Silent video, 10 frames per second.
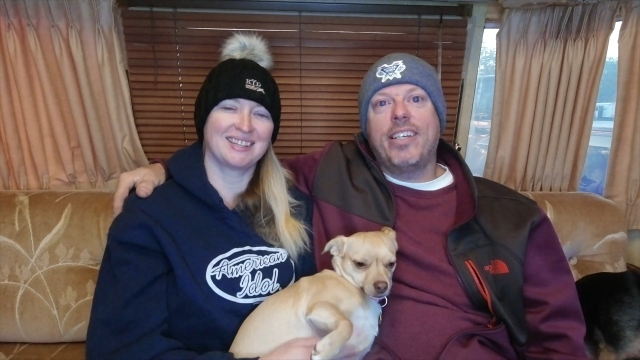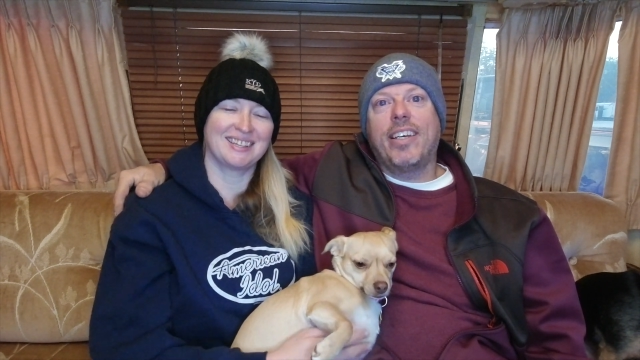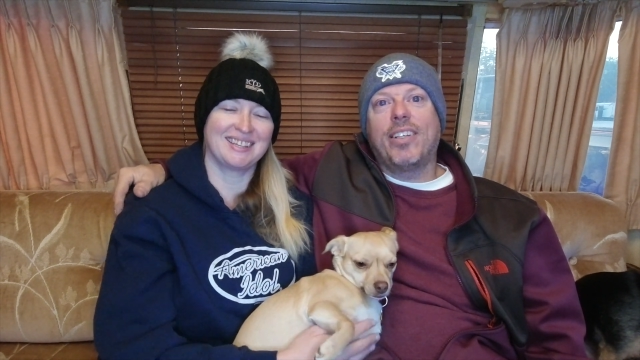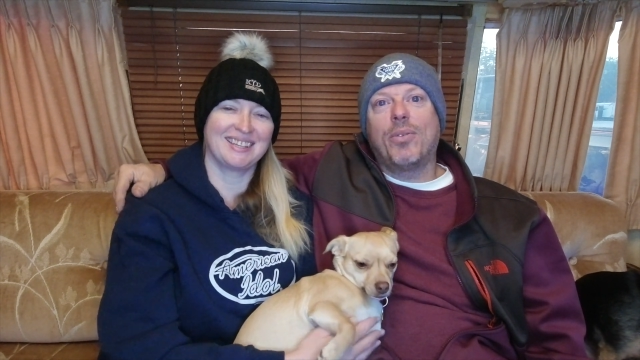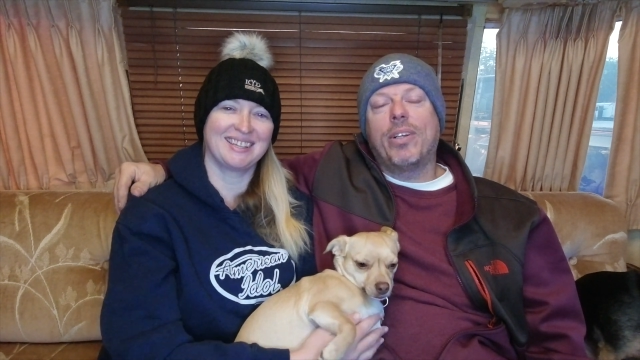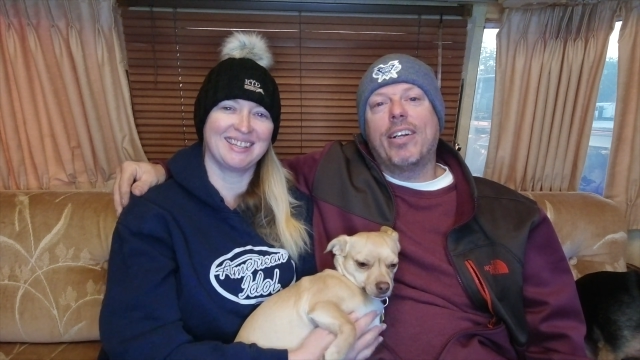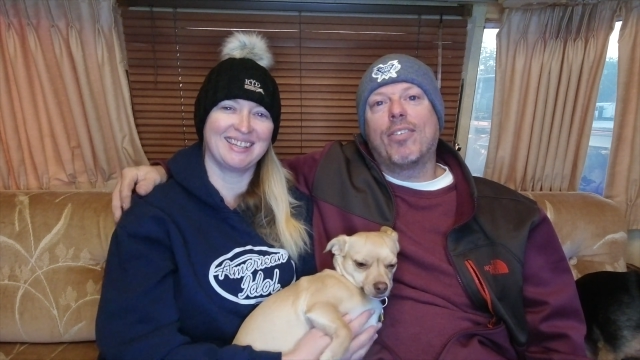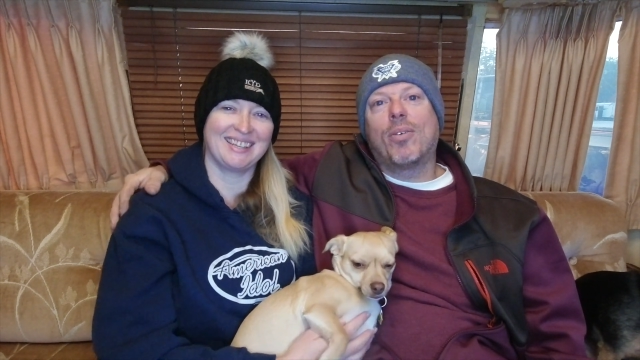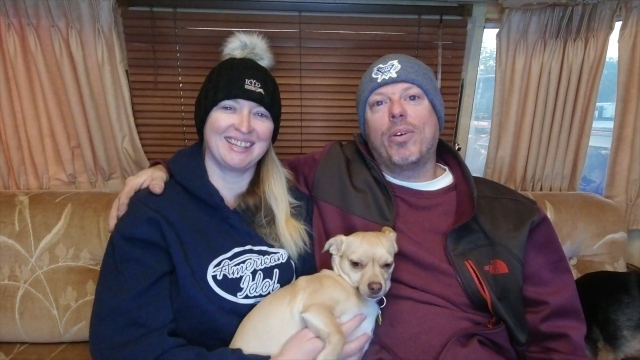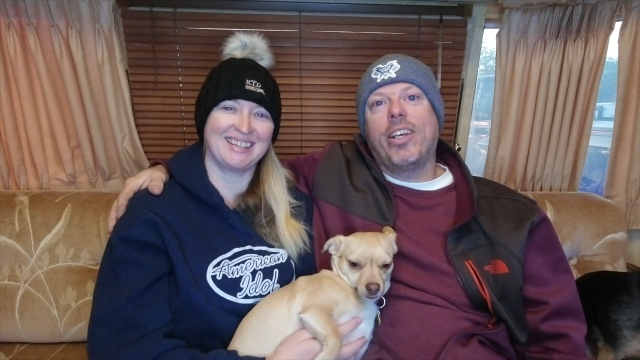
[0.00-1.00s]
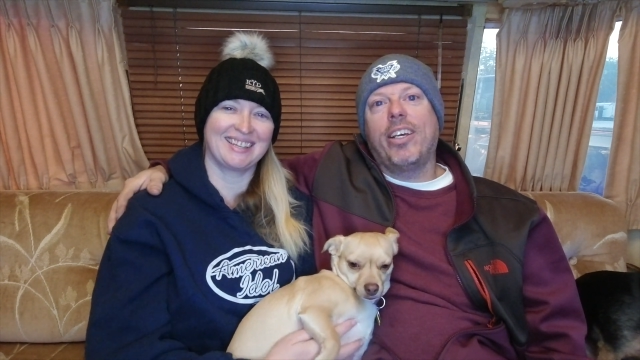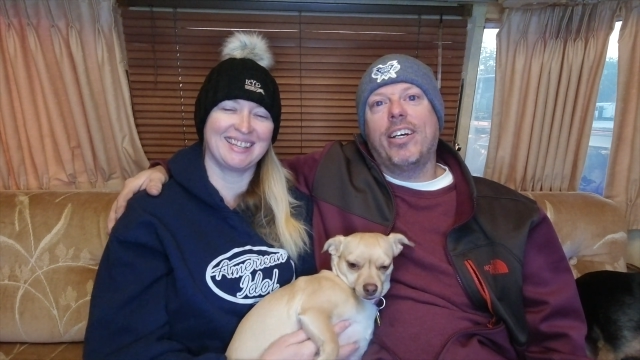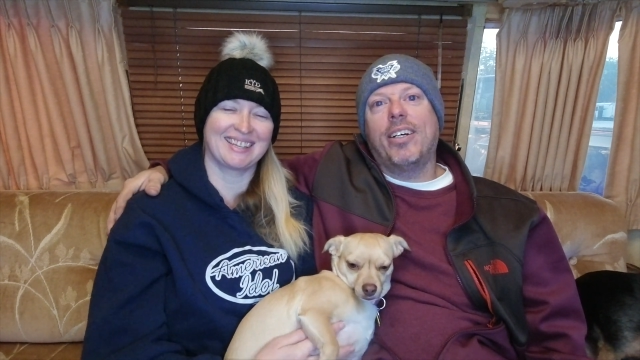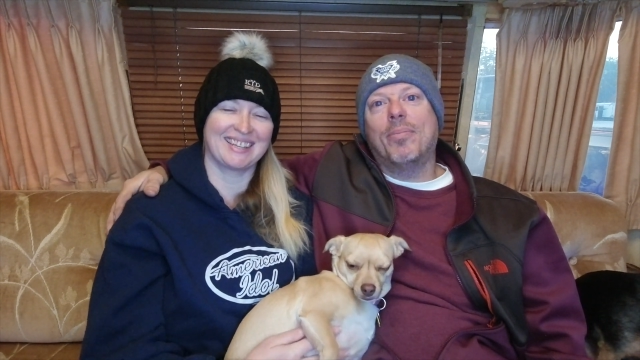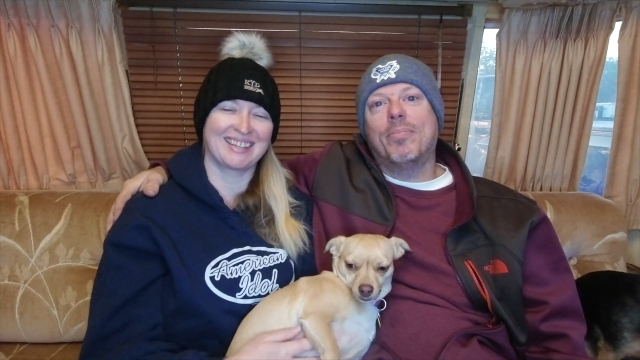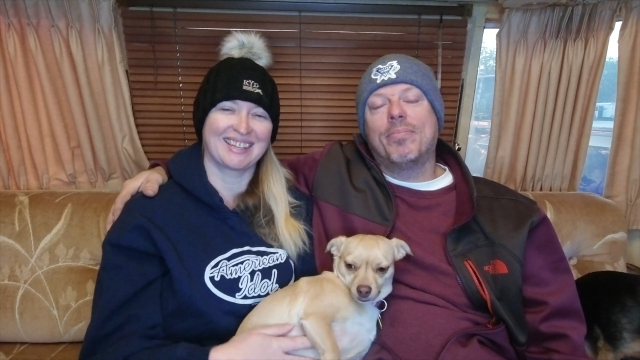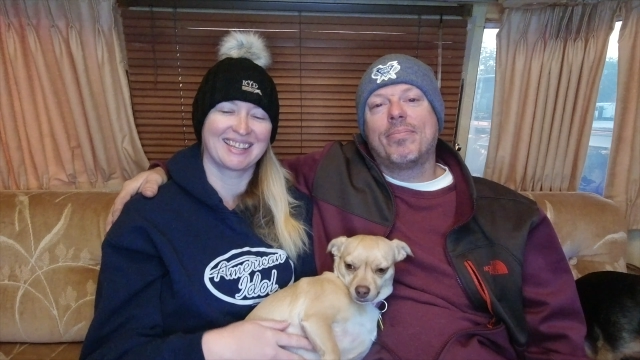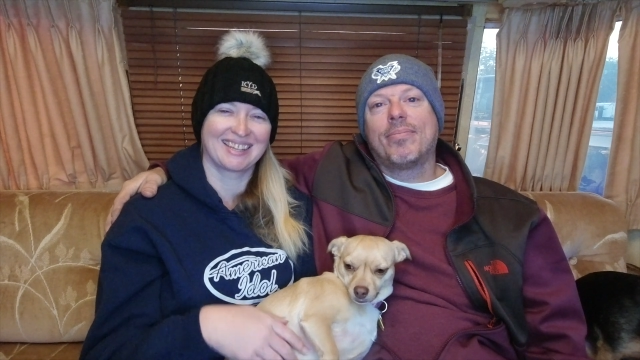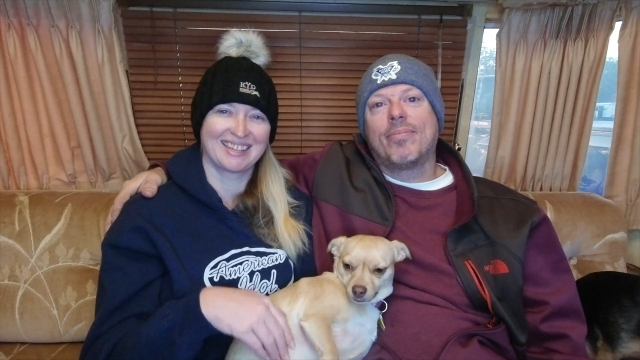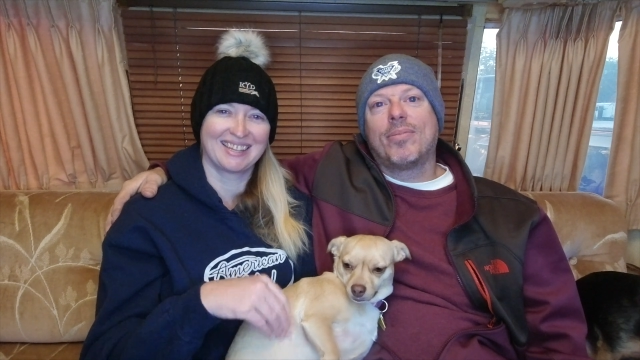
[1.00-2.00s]
Speaker 1: dinged whenever we um,
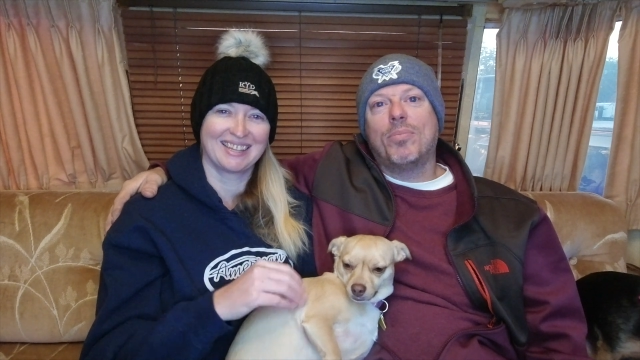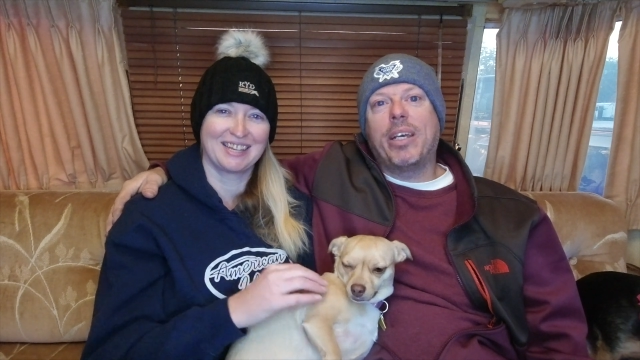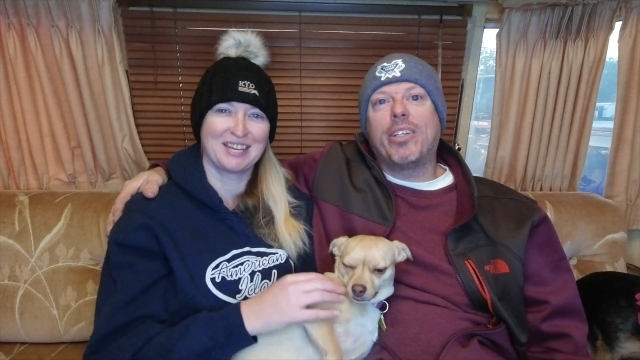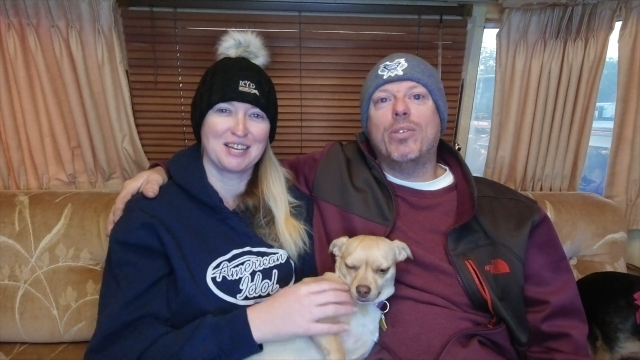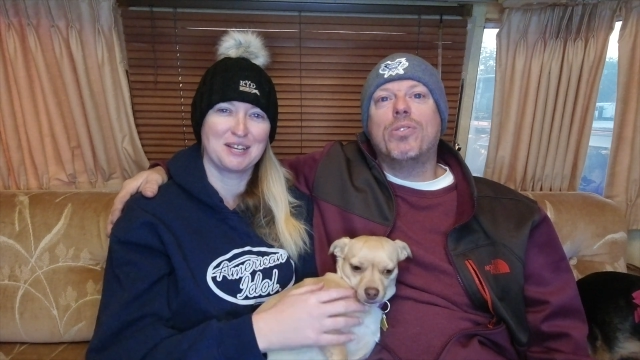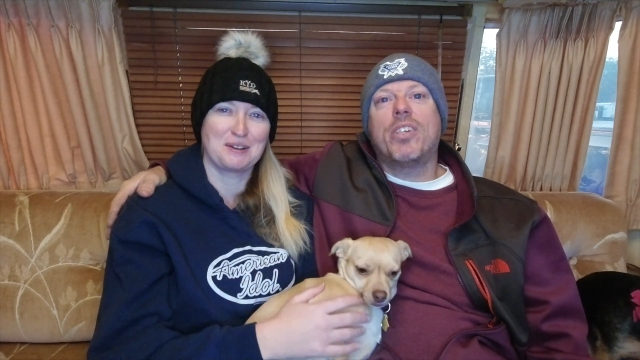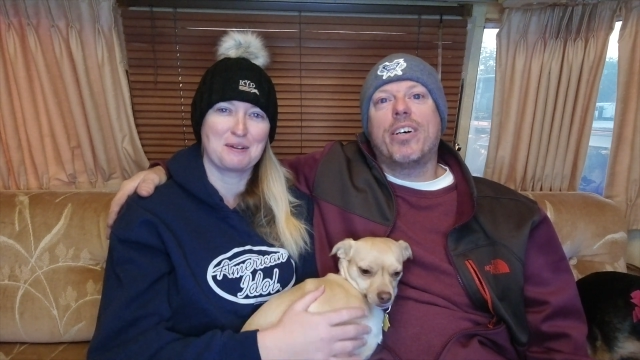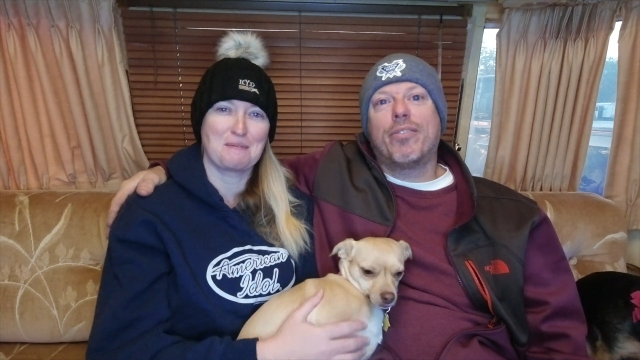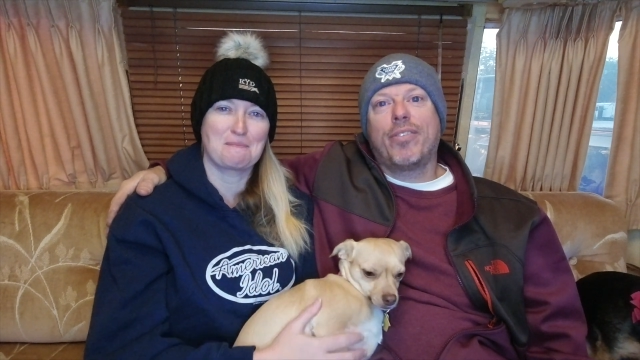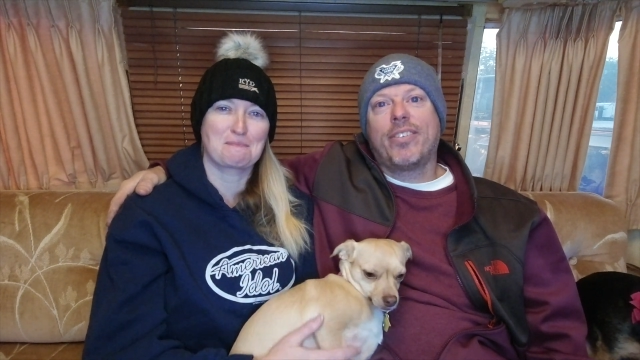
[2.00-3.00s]
make new stuff.